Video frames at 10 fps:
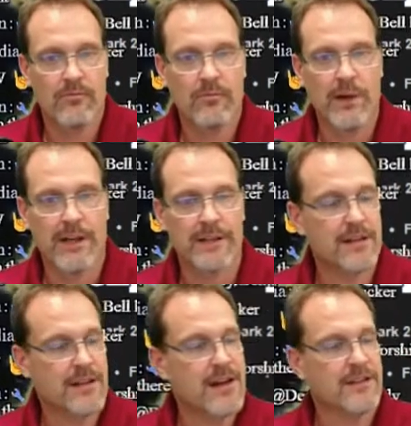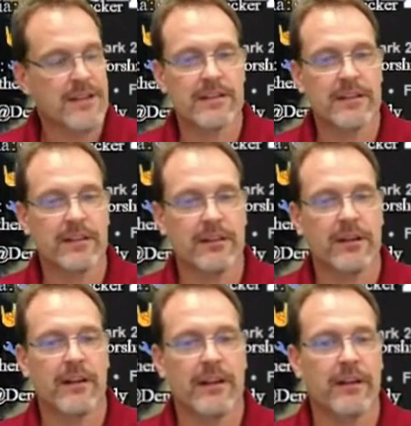but these the
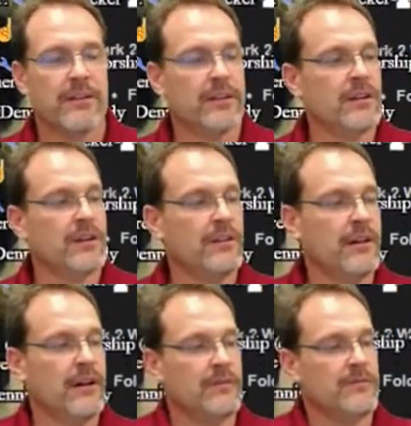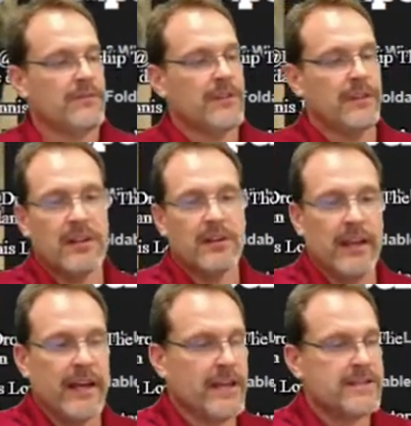little you know the little uh, the little
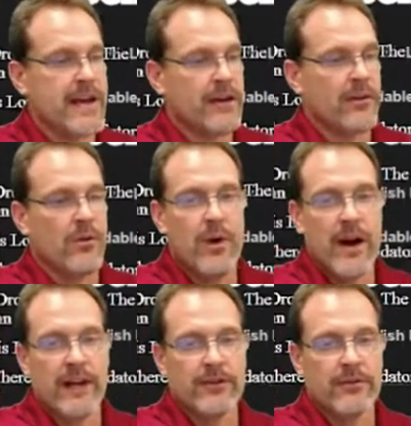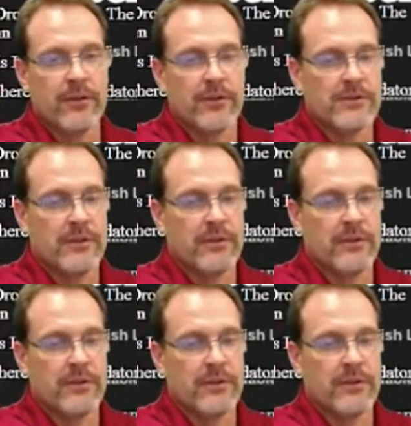legs. I don't know why drones don't